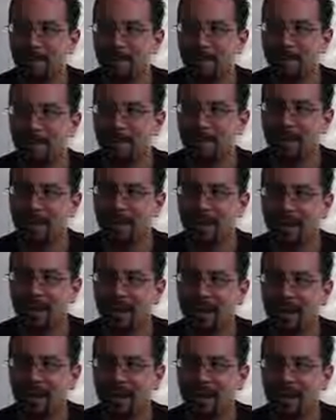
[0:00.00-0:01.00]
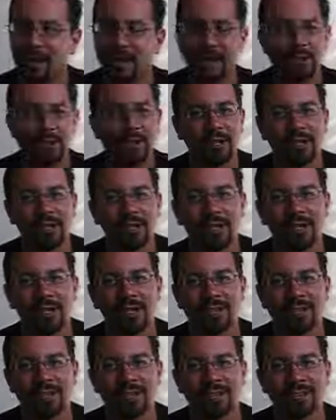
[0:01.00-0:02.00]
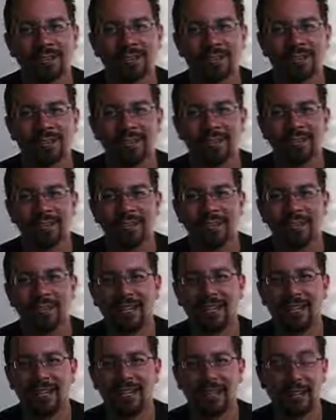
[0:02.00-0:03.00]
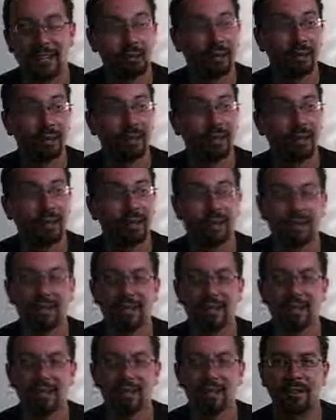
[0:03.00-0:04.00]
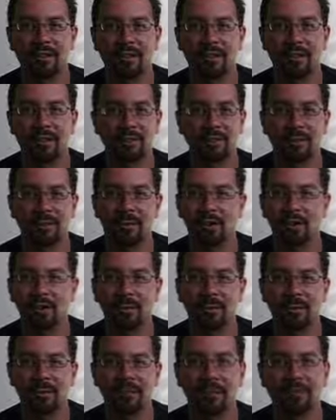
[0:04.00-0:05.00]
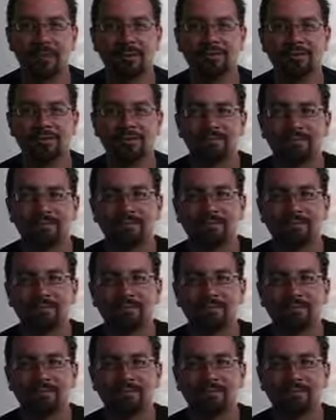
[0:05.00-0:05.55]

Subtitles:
But from then on, I was kind of hooked on it. And that's really what got me started to where I am right now.